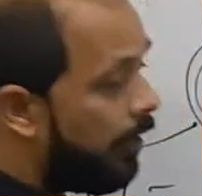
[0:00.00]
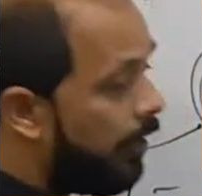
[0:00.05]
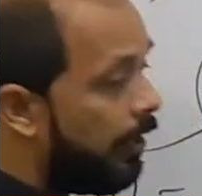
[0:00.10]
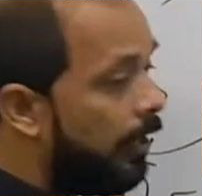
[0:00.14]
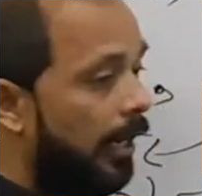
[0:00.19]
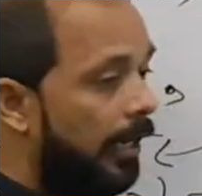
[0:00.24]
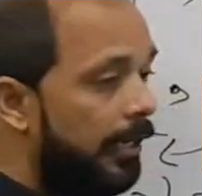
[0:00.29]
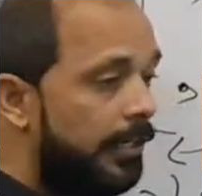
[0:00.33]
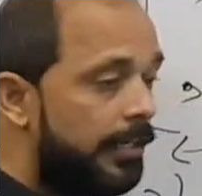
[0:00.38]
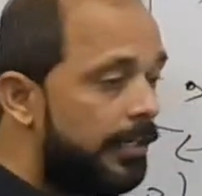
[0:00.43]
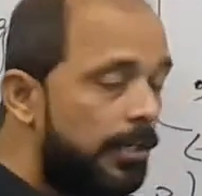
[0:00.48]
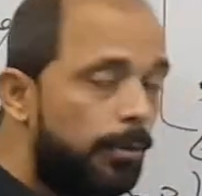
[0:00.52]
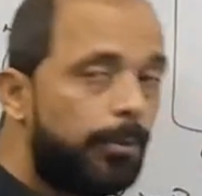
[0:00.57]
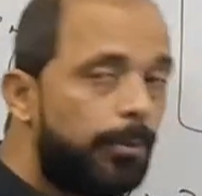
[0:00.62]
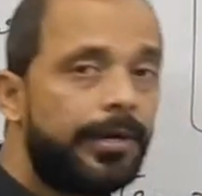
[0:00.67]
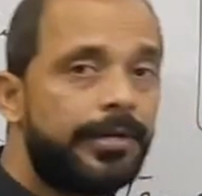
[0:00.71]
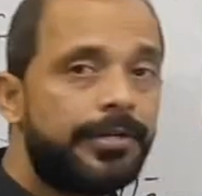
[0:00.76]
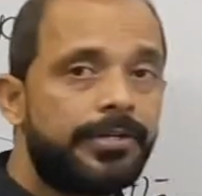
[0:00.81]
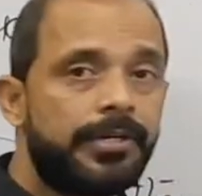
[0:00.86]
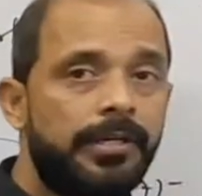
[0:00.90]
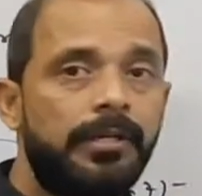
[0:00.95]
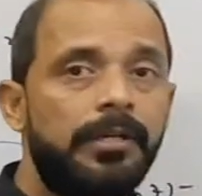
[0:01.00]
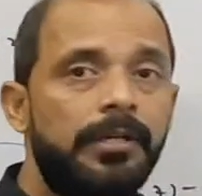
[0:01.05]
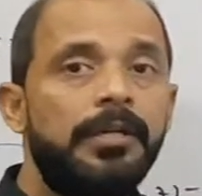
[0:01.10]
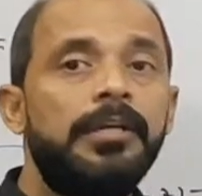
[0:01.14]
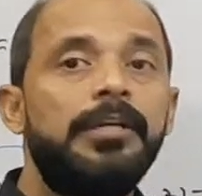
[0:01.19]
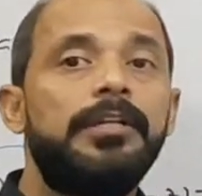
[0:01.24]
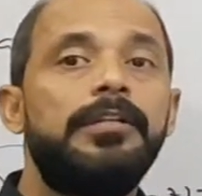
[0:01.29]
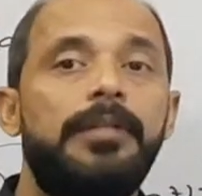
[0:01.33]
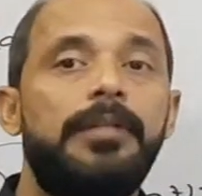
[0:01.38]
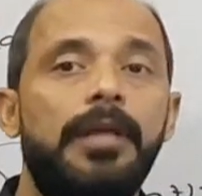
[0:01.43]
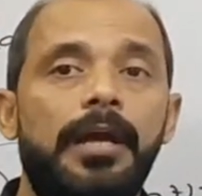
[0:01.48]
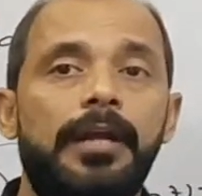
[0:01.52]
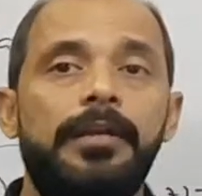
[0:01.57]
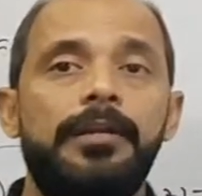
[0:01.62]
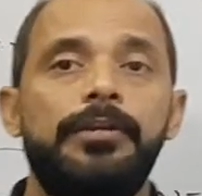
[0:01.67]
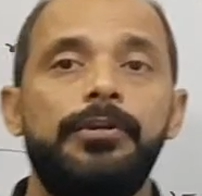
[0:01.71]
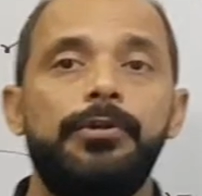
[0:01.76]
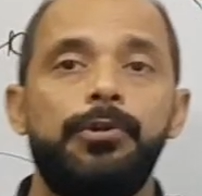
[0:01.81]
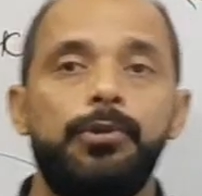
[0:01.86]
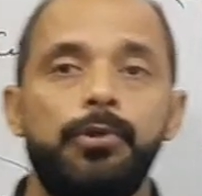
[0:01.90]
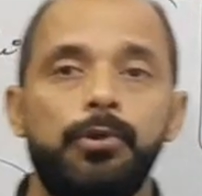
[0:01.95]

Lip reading: 90 question, then